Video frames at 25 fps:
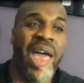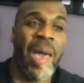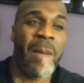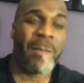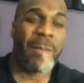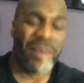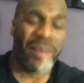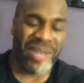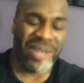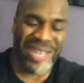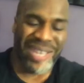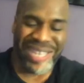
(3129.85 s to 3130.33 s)

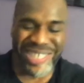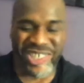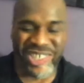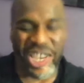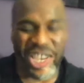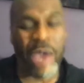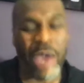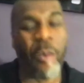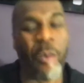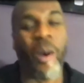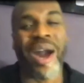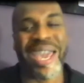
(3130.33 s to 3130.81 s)
But
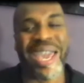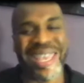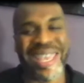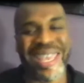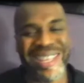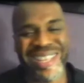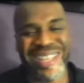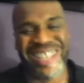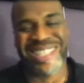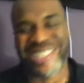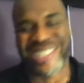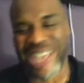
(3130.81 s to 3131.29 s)
Jay White
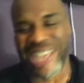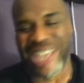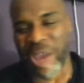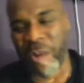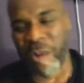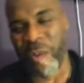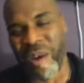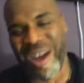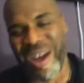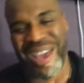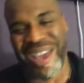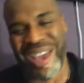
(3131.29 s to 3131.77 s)

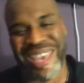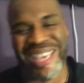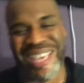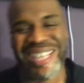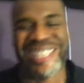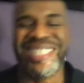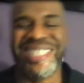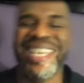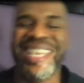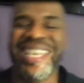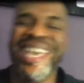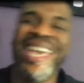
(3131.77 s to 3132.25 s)

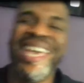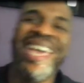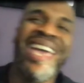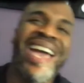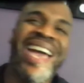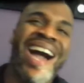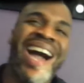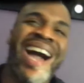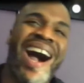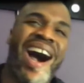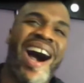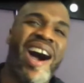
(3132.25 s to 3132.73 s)

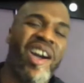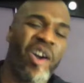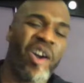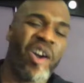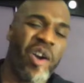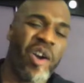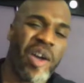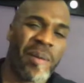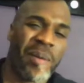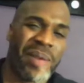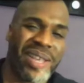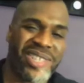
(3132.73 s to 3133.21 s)

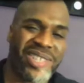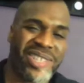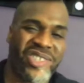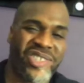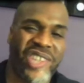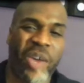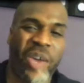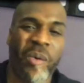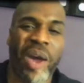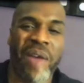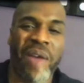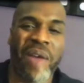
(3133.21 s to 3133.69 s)
going up against Jay
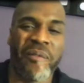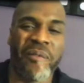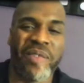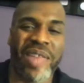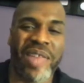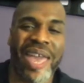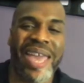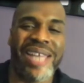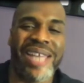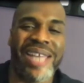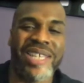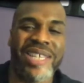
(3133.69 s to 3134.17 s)
White for the
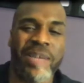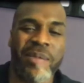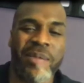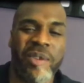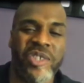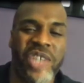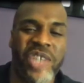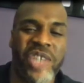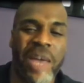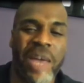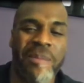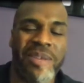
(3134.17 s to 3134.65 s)
AEW
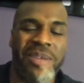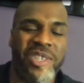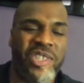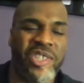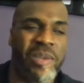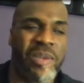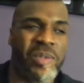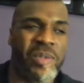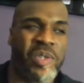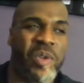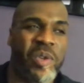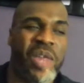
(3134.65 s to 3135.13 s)

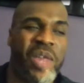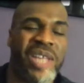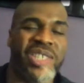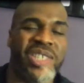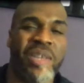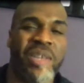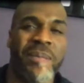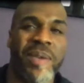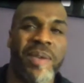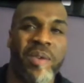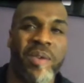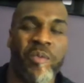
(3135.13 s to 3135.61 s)
Championship. So that's going
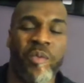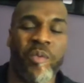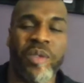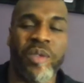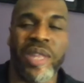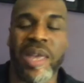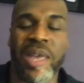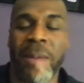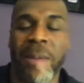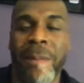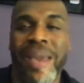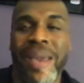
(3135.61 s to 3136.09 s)
to be
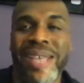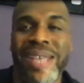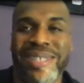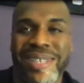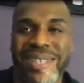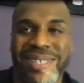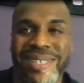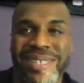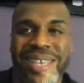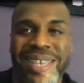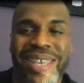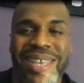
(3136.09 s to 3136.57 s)
really amazing
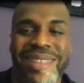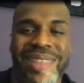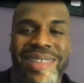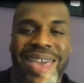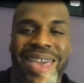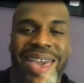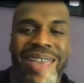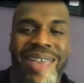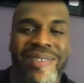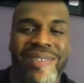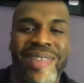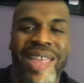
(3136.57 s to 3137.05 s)
seeing
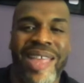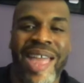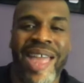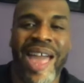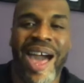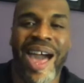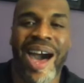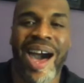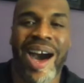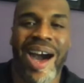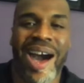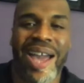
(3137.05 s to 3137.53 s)
that.
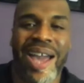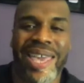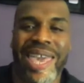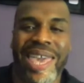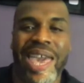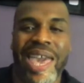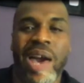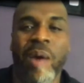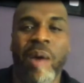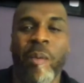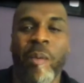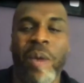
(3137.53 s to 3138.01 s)
I
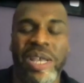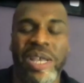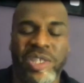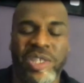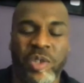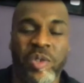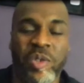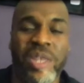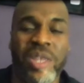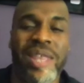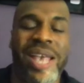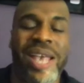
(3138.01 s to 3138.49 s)
can't wait. So
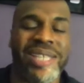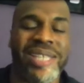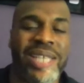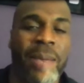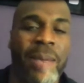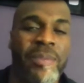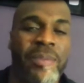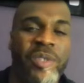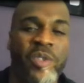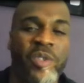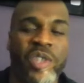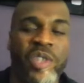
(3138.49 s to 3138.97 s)
the next
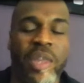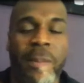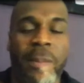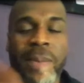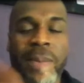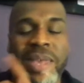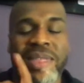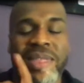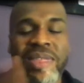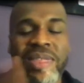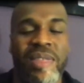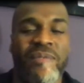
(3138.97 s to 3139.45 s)
episode is going to
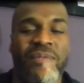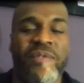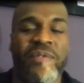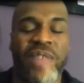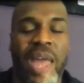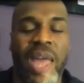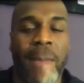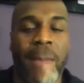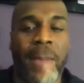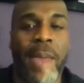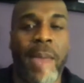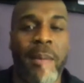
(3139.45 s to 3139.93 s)
be for
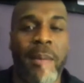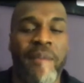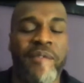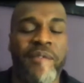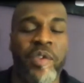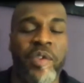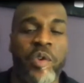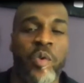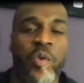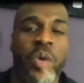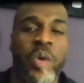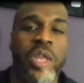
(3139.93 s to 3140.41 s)
that
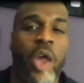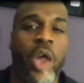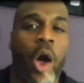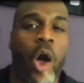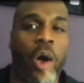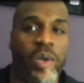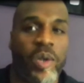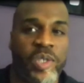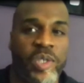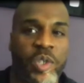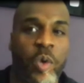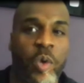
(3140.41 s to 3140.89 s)
pay-per-view. And
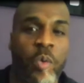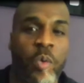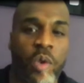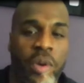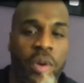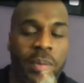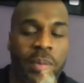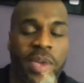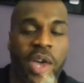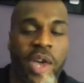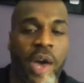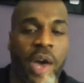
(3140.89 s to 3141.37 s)
also we're going
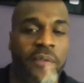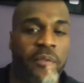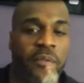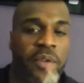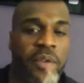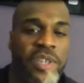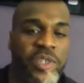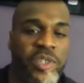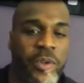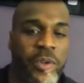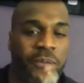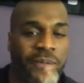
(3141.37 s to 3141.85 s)
to be covering
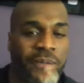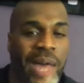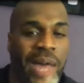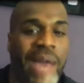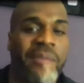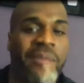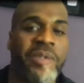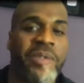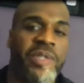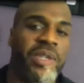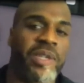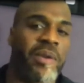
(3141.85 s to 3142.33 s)

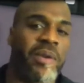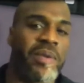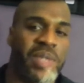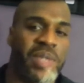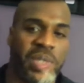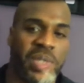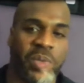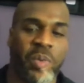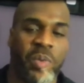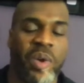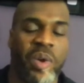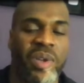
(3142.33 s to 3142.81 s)
Survivor Series
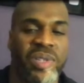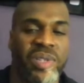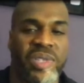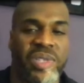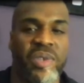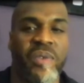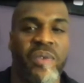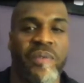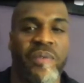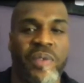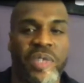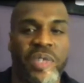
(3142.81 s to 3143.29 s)
as well,
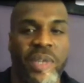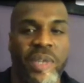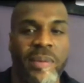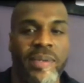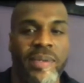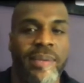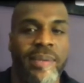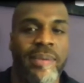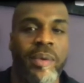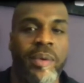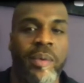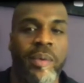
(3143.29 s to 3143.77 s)
too, for
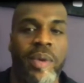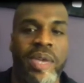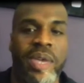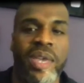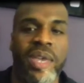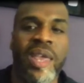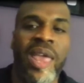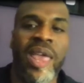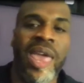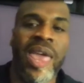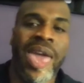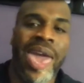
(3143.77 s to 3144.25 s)
WWE
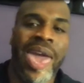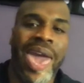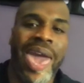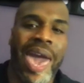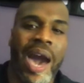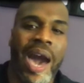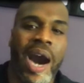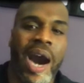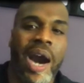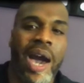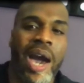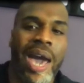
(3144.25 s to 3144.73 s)

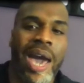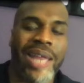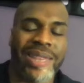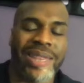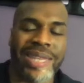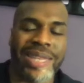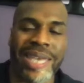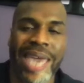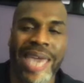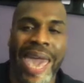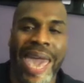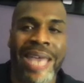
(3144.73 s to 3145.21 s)
at
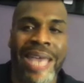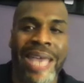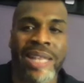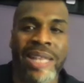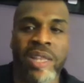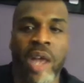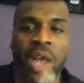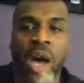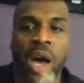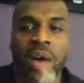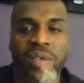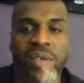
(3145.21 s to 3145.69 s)
the end
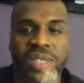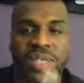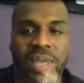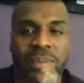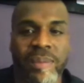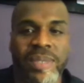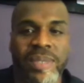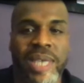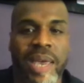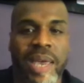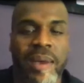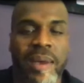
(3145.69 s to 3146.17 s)
of
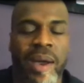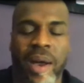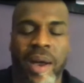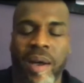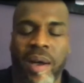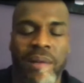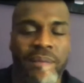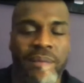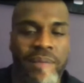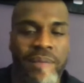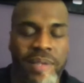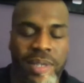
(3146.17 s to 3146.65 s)
September.
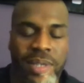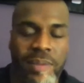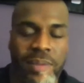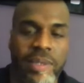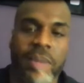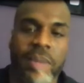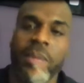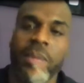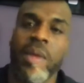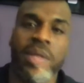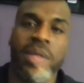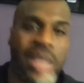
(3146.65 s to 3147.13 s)

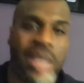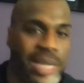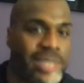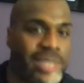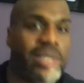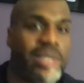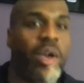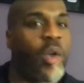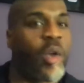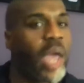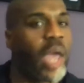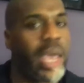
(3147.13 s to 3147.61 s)
That's
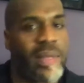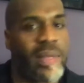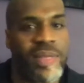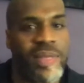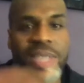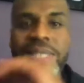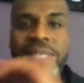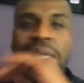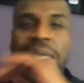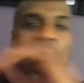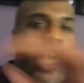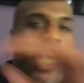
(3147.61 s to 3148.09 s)
okay.
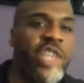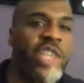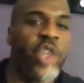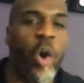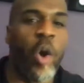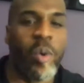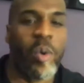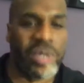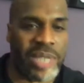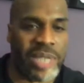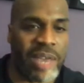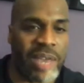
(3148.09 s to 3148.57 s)
This is how you know
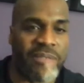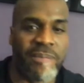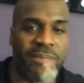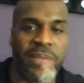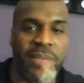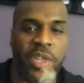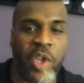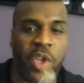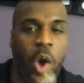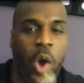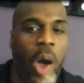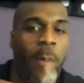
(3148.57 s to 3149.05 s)
it's time for me to
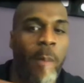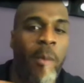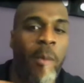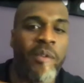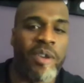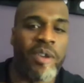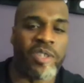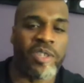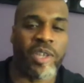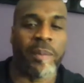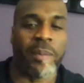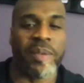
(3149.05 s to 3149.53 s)
go. I'm over
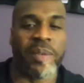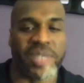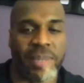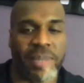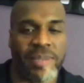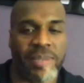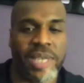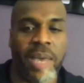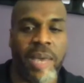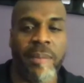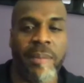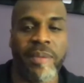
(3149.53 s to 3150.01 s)
here talking about
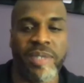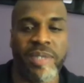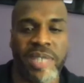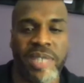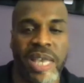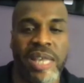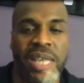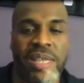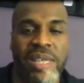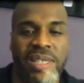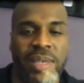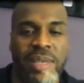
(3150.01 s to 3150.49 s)
September,
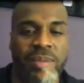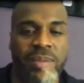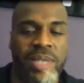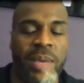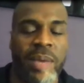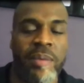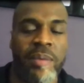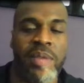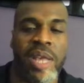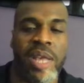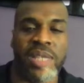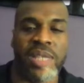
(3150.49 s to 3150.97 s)
saying it's
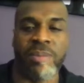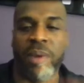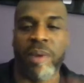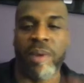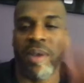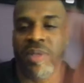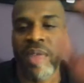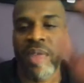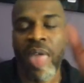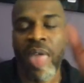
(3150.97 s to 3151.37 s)
September next month.